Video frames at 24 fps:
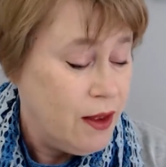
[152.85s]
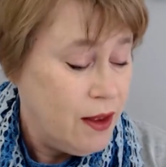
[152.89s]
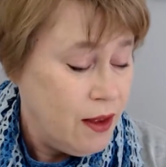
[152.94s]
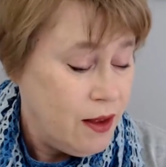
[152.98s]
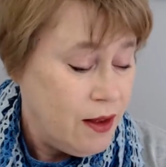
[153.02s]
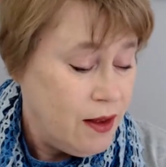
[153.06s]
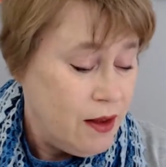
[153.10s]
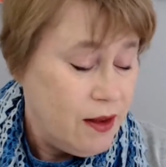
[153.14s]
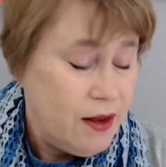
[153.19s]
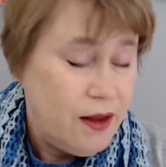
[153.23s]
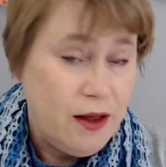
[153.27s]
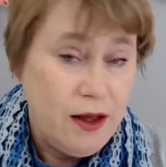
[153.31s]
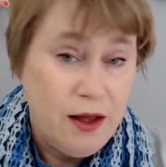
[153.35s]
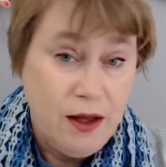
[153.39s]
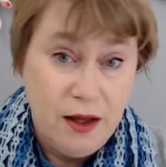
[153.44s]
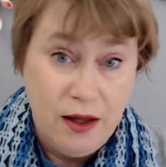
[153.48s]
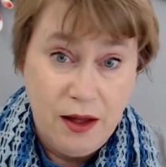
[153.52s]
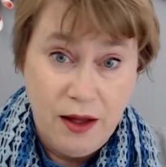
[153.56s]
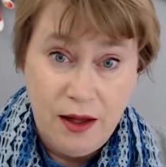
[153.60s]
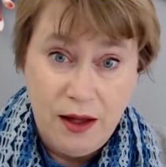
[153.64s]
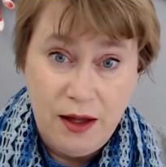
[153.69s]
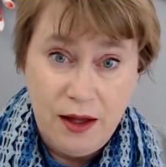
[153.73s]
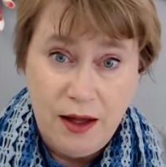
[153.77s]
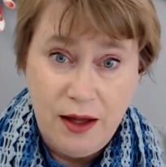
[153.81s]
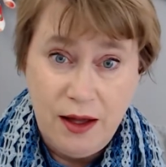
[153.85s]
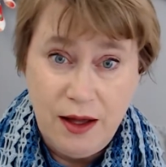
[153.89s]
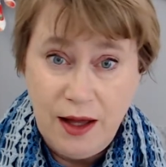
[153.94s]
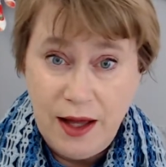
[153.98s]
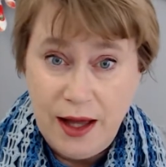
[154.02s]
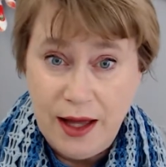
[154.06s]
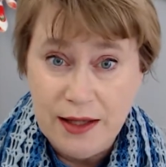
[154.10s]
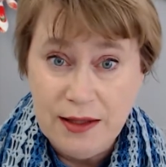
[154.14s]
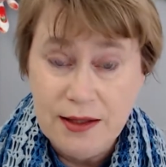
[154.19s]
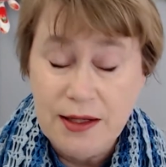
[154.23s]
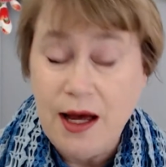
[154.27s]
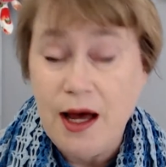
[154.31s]

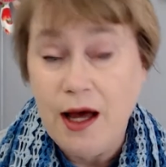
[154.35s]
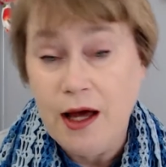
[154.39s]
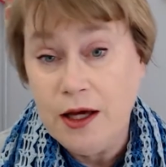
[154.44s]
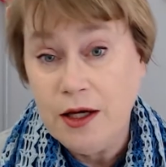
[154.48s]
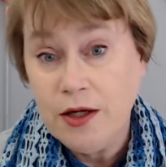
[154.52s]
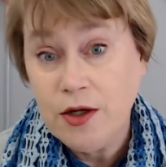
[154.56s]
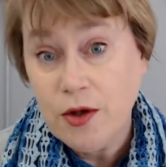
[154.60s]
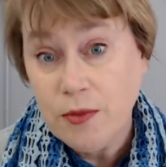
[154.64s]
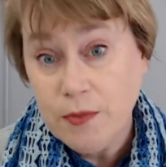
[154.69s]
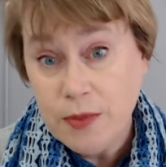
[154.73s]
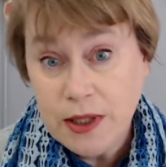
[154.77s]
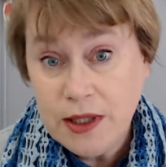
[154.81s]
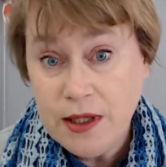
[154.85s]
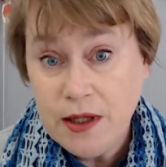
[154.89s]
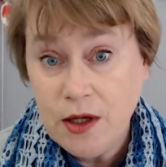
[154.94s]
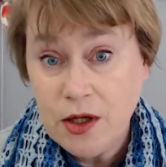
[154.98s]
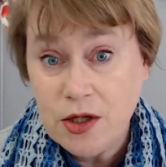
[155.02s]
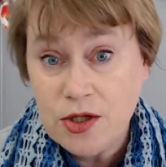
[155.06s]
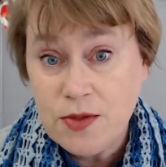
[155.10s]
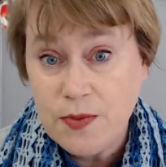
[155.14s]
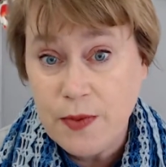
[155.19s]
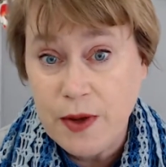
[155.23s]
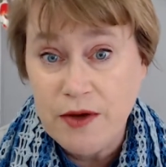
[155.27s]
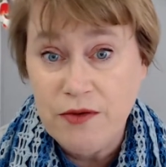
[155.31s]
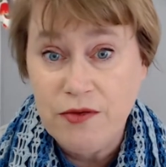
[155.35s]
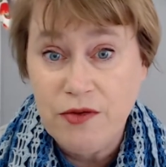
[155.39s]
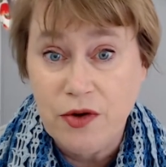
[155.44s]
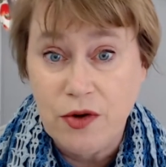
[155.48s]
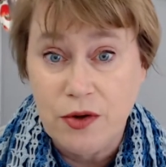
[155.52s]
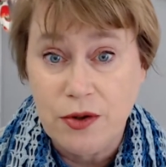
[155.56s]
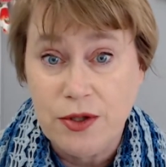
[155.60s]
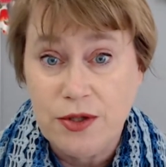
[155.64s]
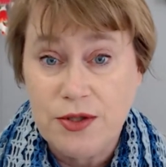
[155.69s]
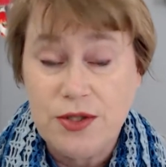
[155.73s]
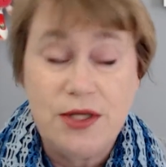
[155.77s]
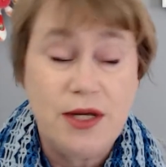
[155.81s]
And I completely lost my
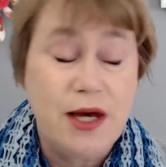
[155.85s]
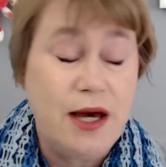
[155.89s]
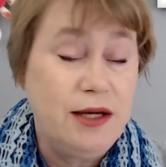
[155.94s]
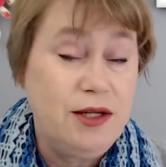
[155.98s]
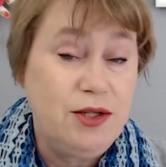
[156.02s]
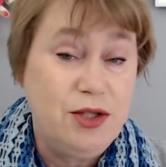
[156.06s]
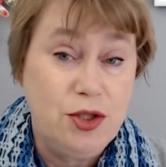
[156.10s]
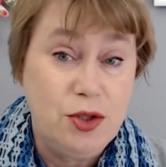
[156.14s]
voice. I